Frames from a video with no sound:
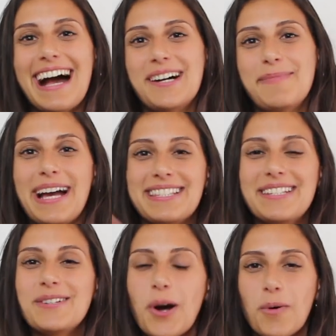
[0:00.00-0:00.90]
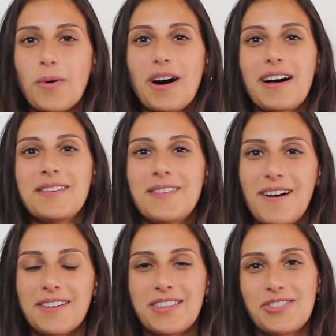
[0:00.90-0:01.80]
as you go
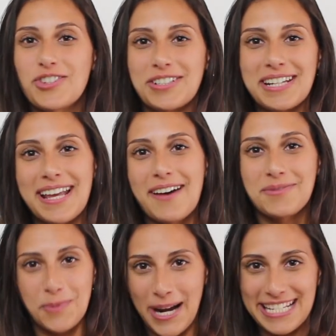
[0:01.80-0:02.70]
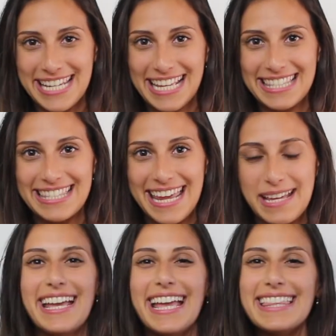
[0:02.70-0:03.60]
along the journey of wine tasting.